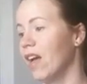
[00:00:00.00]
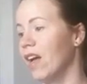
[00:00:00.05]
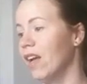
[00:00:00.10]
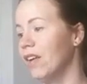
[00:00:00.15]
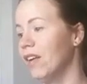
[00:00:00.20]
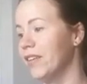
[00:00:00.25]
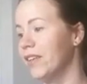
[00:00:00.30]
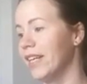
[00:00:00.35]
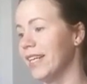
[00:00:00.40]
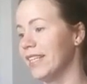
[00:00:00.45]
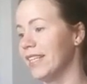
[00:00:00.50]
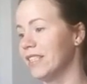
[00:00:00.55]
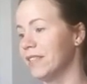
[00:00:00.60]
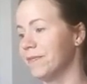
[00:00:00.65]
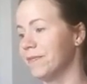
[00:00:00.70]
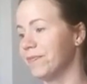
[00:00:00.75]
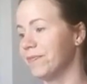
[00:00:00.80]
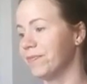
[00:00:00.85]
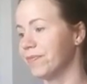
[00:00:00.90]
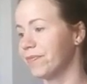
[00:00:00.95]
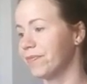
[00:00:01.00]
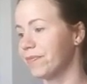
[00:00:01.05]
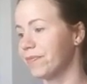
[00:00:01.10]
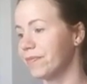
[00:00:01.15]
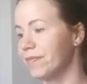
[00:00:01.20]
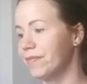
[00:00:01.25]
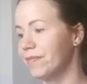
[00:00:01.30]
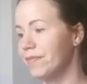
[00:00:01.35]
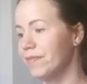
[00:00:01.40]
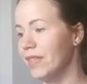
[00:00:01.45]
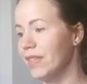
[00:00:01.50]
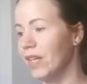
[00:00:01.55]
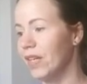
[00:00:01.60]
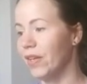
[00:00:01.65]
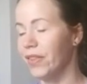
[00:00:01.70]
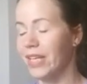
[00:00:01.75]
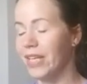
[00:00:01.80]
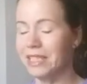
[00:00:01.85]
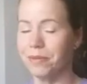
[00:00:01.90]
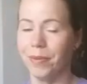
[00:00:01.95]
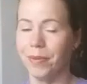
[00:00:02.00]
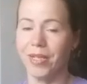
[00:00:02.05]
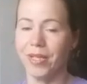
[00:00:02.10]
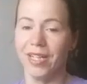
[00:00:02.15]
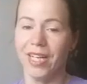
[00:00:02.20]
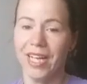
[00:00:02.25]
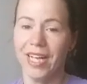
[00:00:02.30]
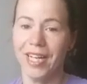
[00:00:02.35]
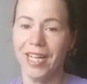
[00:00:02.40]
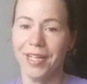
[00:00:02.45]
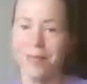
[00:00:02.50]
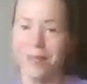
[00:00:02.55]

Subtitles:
All right. Thanks, Paul.